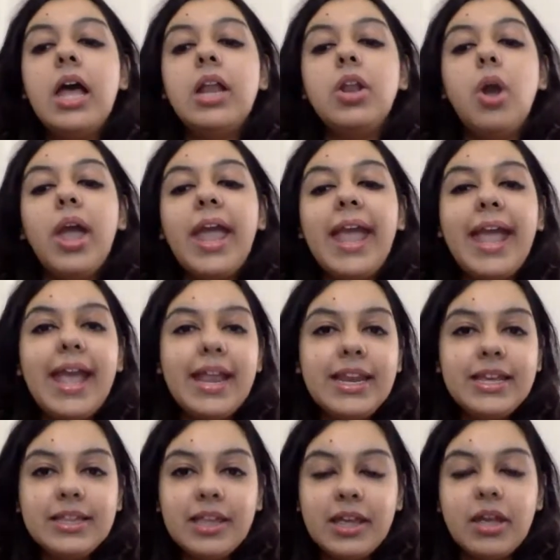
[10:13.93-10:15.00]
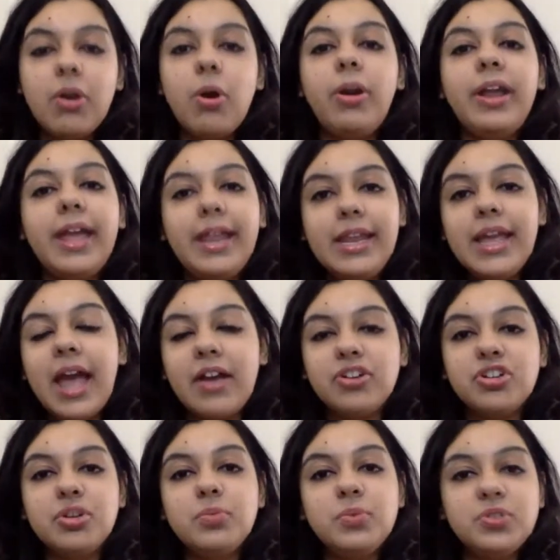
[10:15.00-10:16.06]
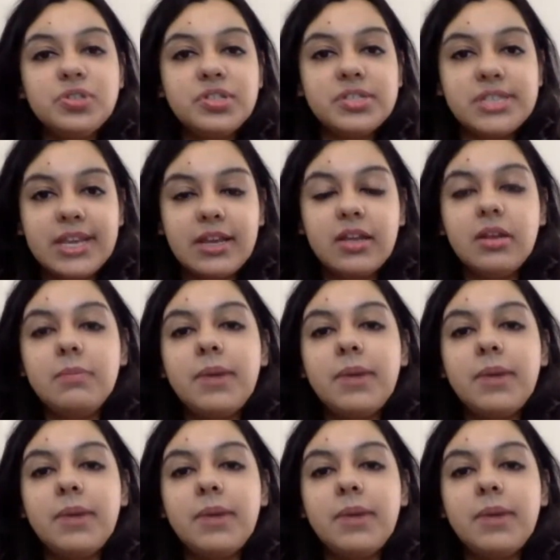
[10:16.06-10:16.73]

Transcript: Now, anything or any action which is taken